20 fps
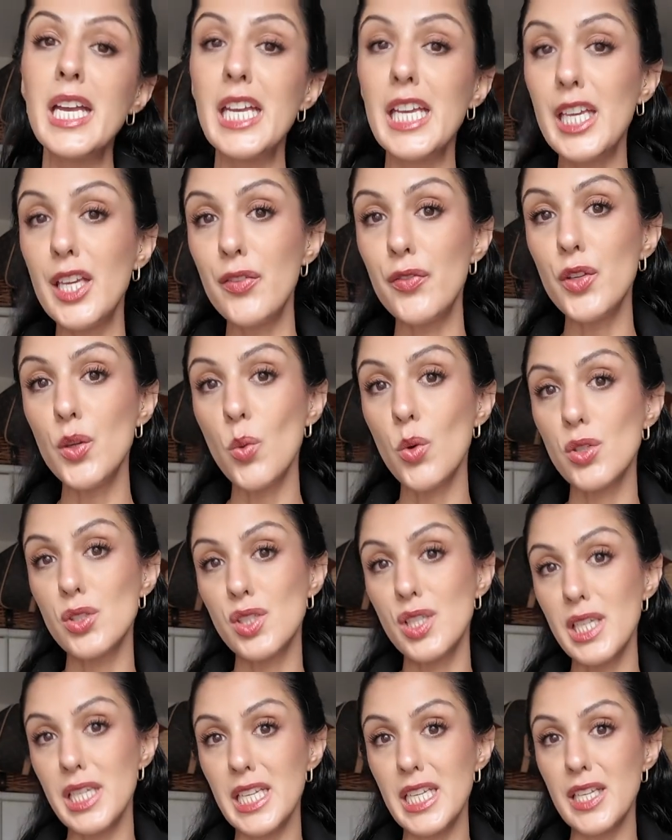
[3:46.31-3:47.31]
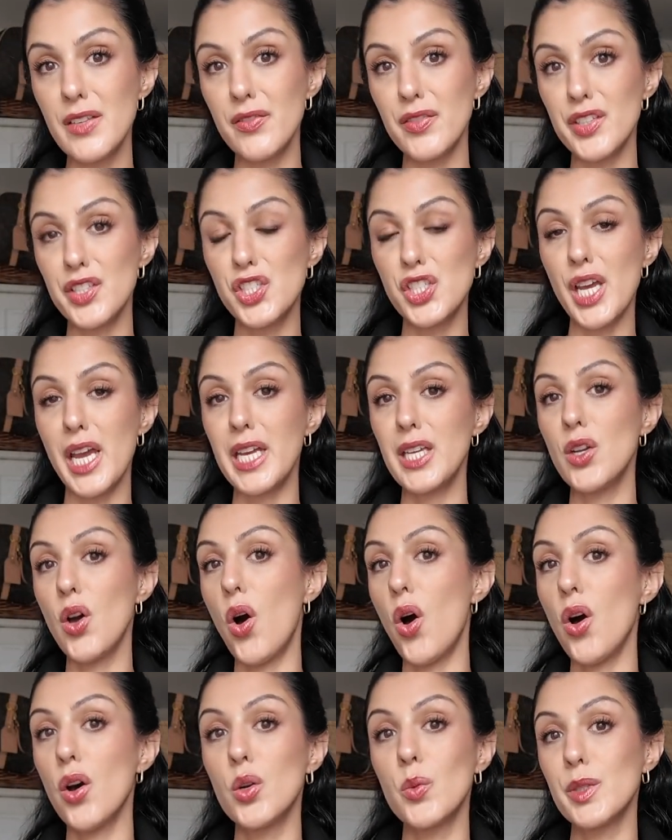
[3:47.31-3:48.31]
If you want to leave the chain on,